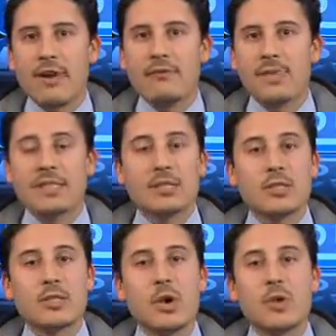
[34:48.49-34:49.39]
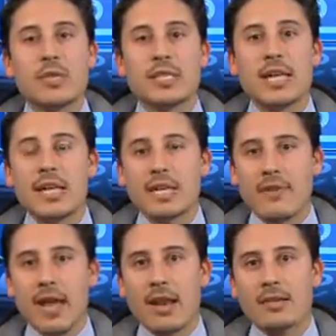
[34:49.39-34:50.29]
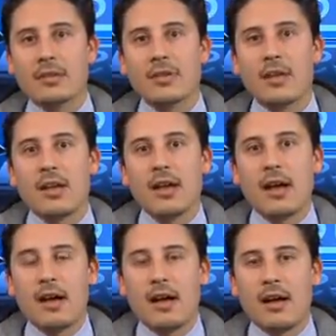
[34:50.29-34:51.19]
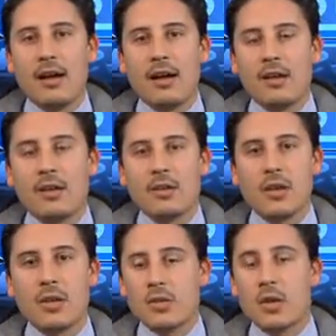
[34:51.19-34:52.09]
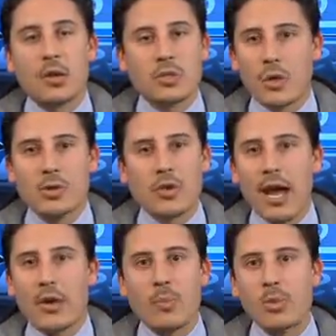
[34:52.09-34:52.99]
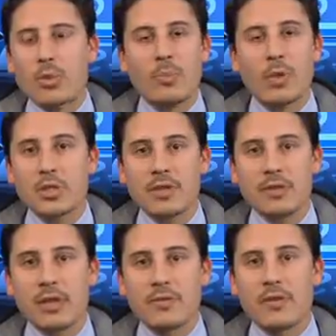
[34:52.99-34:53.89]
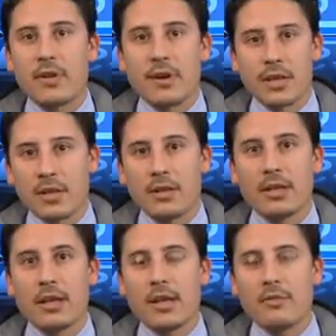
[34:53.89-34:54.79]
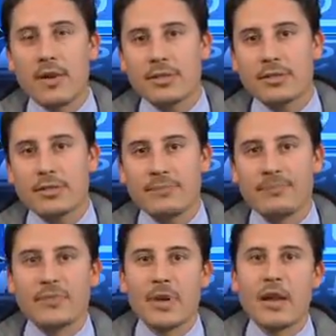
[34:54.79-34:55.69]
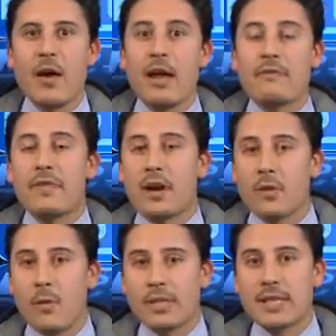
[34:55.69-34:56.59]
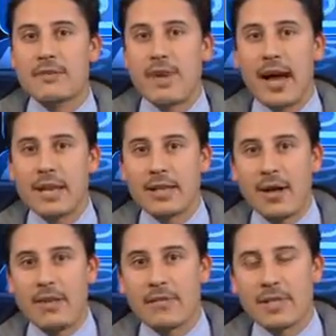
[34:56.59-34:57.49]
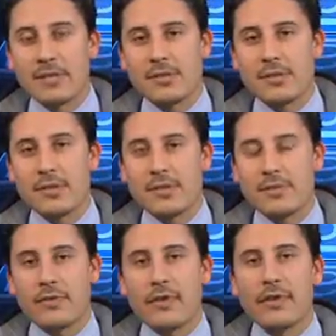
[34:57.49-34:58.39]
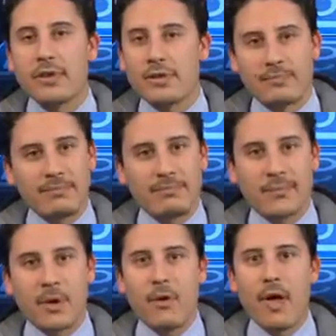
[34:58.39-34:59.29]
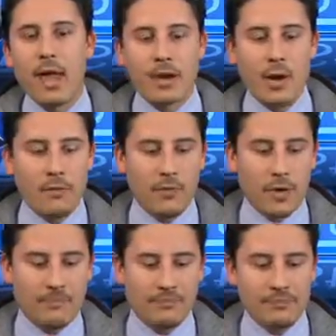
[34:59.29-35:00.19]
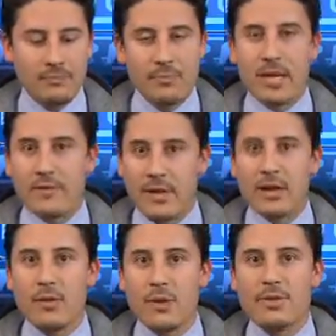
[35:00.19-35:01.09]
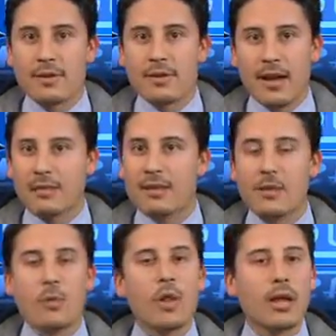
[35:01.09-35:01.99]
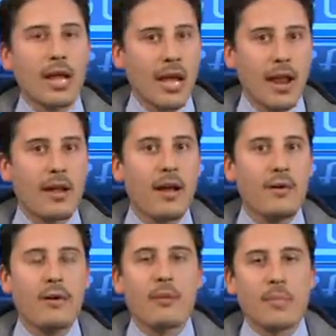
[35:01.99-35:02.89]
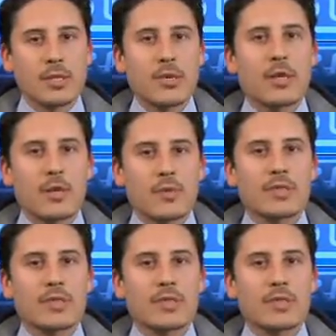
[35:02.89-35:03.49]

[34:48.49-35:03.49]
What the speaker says: 5 minutes, don't take advantage. Don't try to push it if they're clearly in a rush. Now, if they're the ones inviting the conversation to continue further, go ahead and go for it. But if they're the ones that are kind of telling you, well, okay, I got to go, make sure that